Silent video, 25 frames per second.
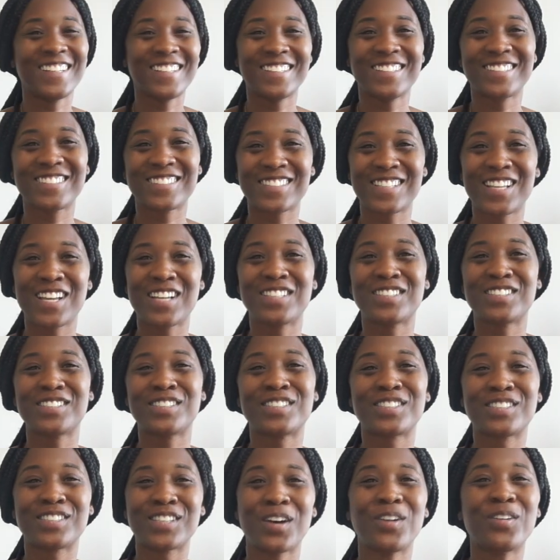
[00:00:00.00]
It looks, it
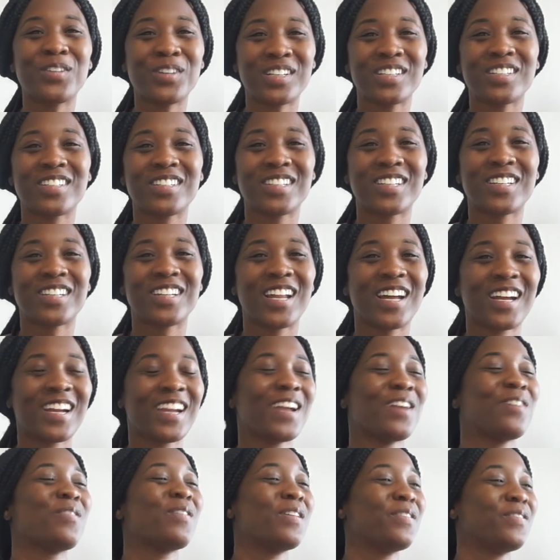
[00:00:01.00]
so good. I
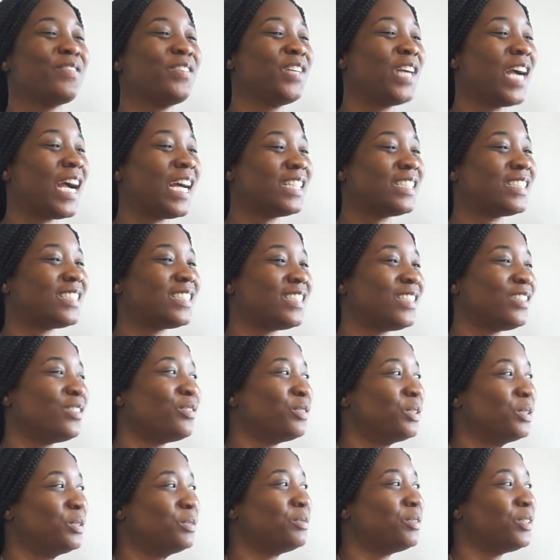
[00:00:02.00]
can't wait for you guys to see the
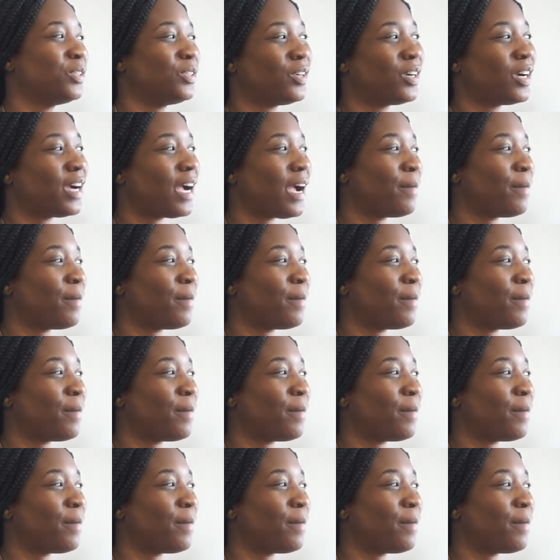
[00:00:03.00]
room tour.